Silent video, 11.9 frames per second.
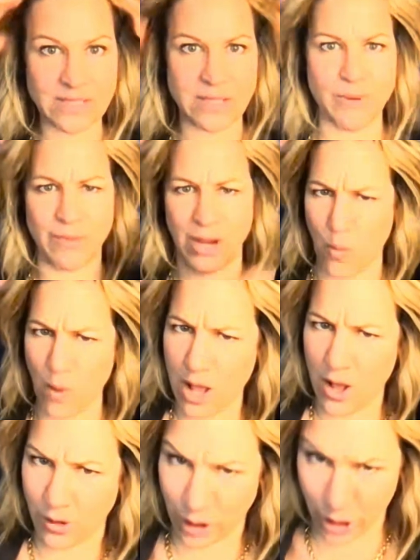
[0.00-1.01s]
some people are like,
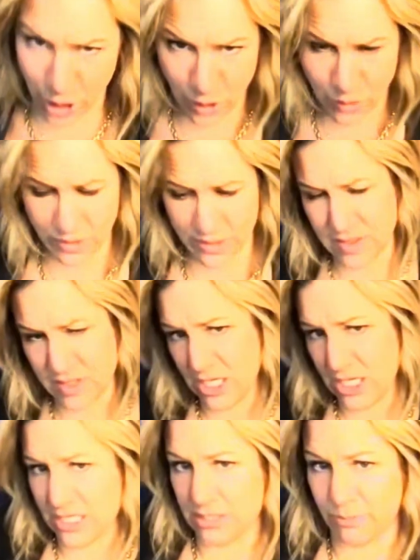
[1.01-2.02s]
well, the
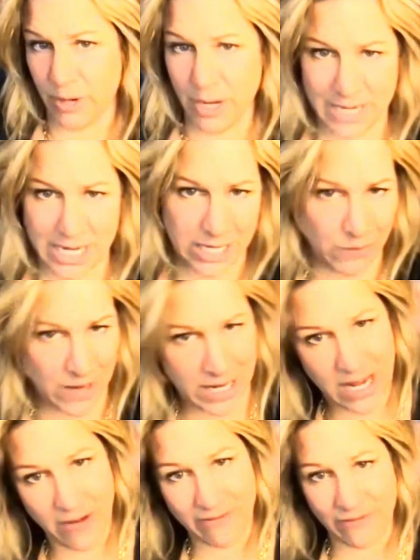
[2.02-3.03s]
city's permitting right
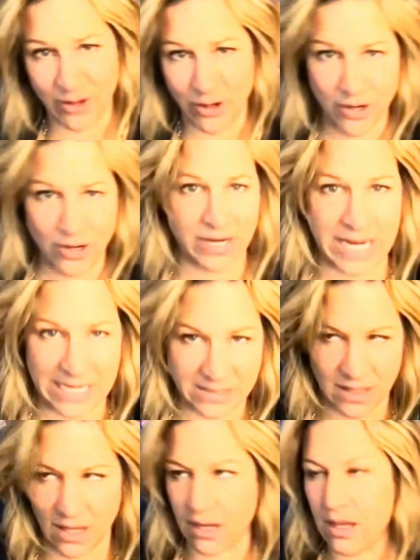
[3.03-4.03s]
now after the hurricanes.
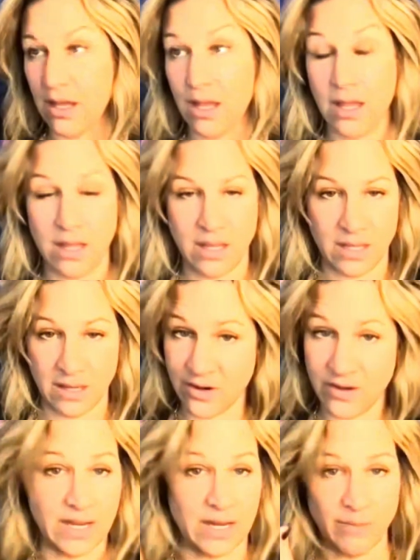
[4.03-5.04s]
Are like, are
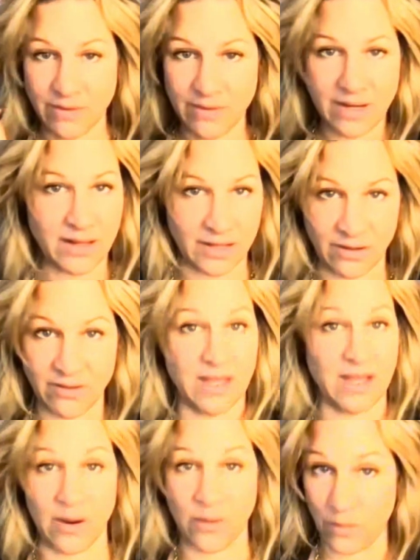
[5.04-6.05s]
you kidding me right now? Like, you
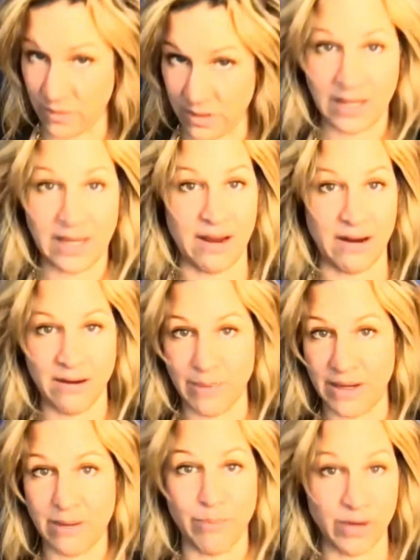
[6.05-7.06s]
think I really care
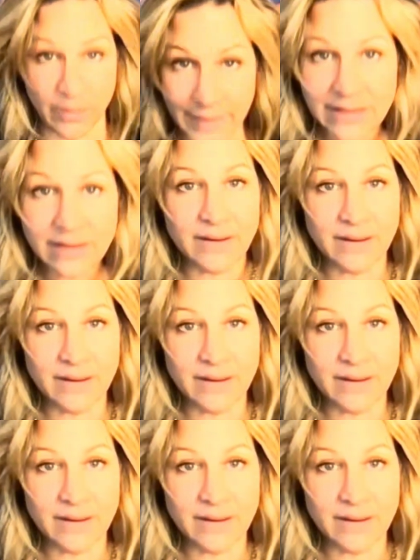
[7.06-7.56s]
about a permit?